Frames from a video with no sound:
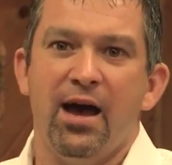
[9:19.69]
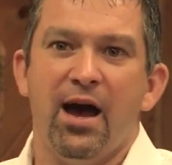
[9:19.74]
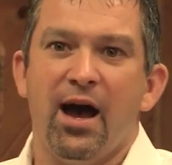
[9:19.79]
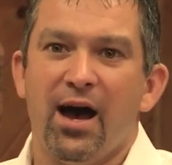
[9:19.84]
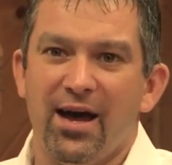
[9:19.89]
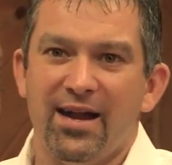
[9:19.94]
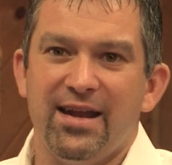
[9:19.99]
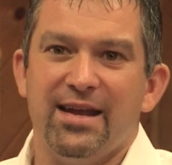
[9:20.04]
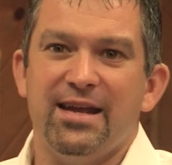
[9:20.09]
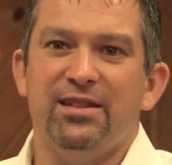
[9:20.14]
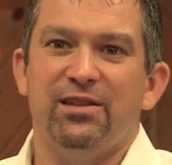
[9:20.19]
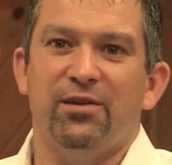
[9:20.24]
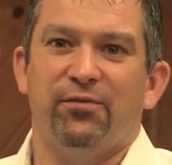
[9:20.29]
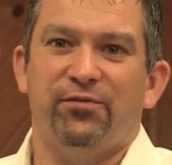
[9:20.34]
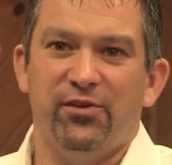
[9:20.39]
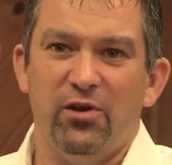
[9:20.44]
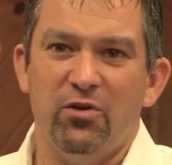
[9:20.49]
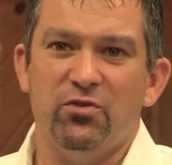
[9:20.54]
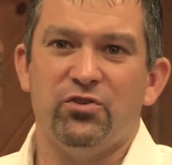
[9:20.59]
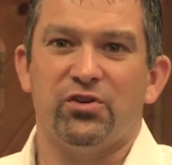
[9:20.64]
hunting in the
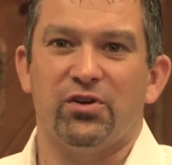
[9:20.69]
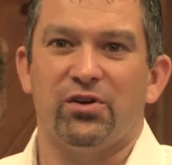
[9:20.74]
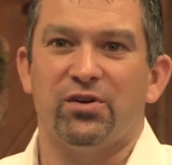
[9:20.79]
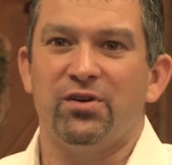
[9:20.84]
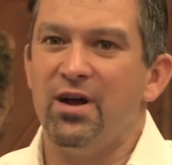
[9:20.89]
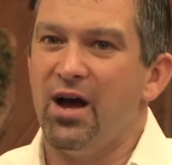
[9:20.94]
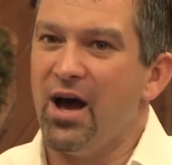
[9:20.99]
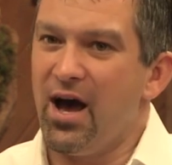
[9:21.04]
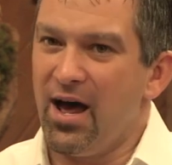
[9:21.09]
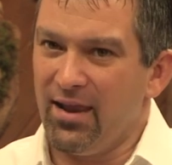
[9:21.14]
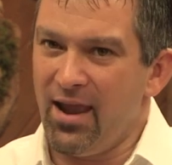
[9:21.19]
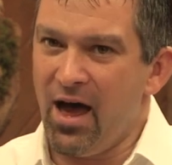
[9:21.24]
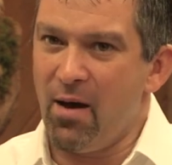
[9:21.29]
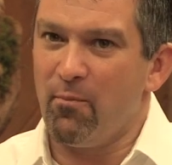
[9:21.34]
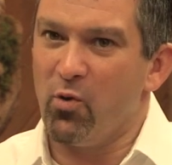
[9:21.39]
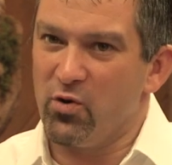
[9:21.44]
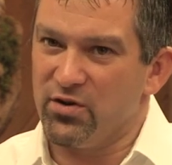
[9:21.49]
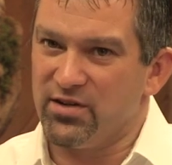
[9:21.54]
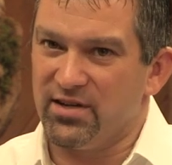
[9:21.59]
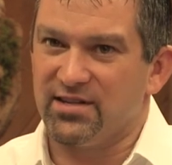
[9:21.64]
future a lot
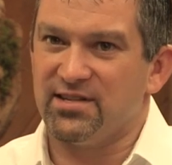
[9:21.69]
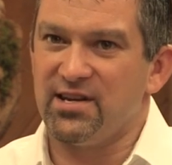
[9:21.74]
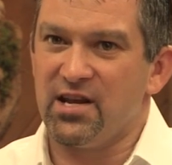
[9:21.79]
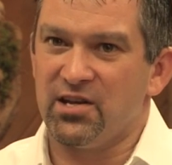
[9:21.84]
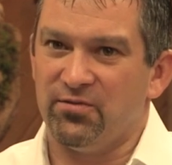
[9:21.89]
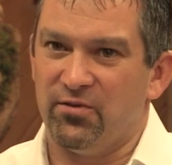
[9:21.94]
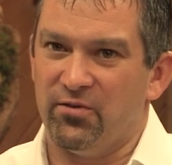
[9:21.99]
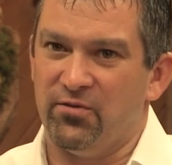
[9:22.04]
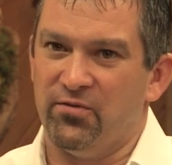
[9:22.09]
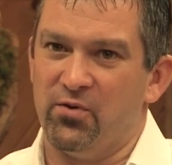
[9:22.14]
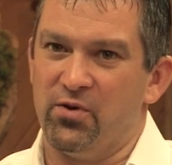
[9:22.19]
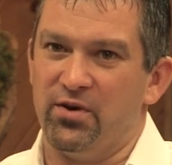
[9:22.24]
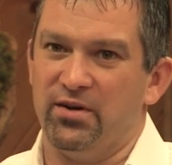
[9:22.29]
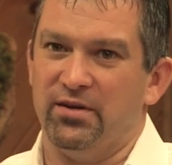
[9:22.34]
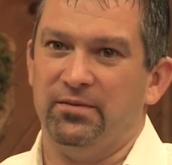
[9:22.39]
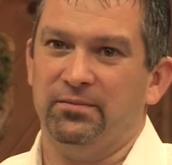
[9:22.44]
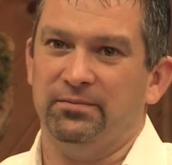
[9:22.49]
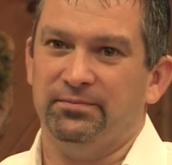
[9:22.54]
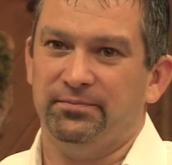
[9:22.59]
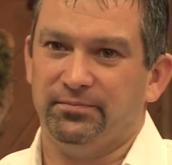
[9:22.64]
more successful for
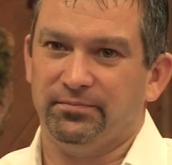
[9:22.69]
you.